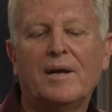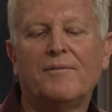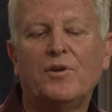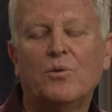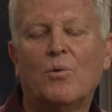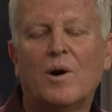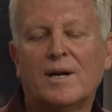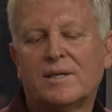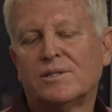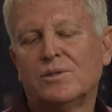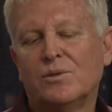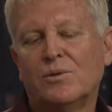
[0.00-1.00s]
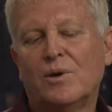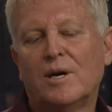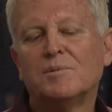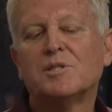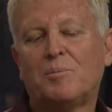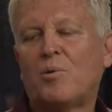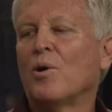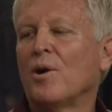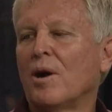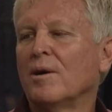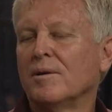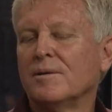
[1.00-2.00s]
if you want to um,
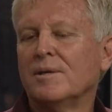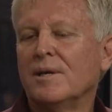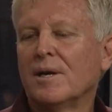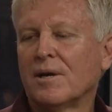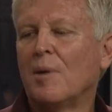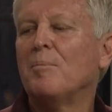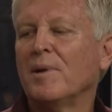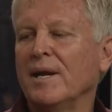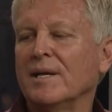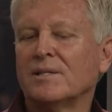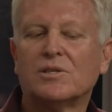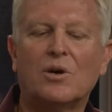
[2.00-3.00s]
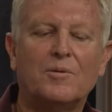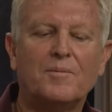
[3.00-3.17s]
support our company. So